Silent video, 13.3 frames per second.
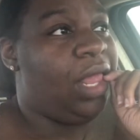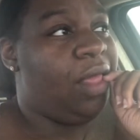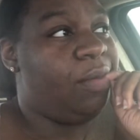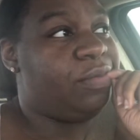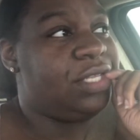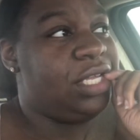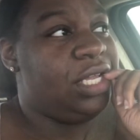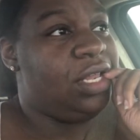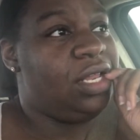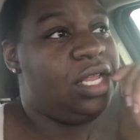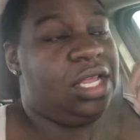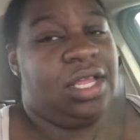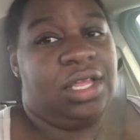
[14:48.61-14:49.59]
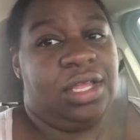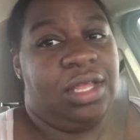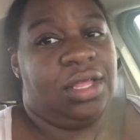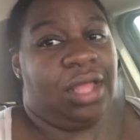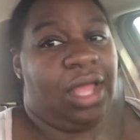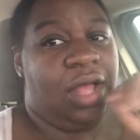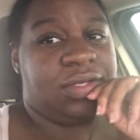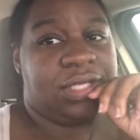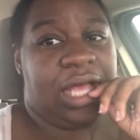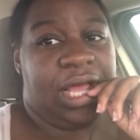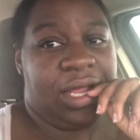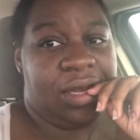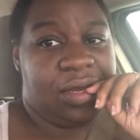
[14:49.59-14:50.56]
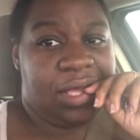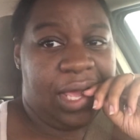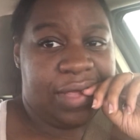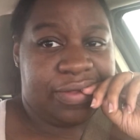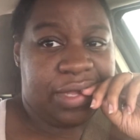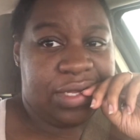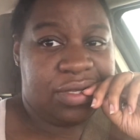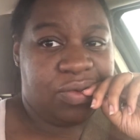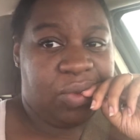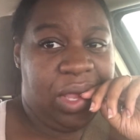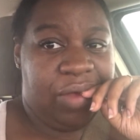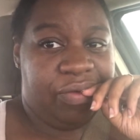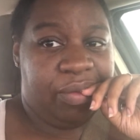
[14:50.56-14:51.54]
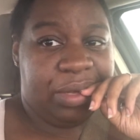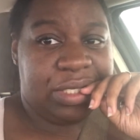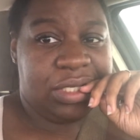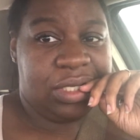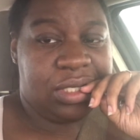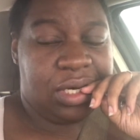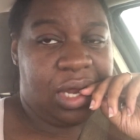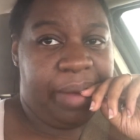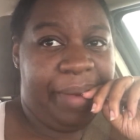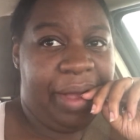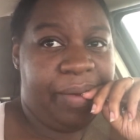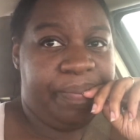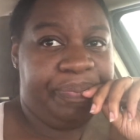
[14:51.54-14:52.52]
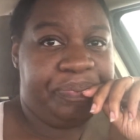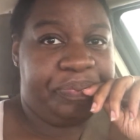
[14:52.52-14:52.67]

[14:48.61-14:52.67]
I'm sitting outside the gas station waiting for my sister to come out.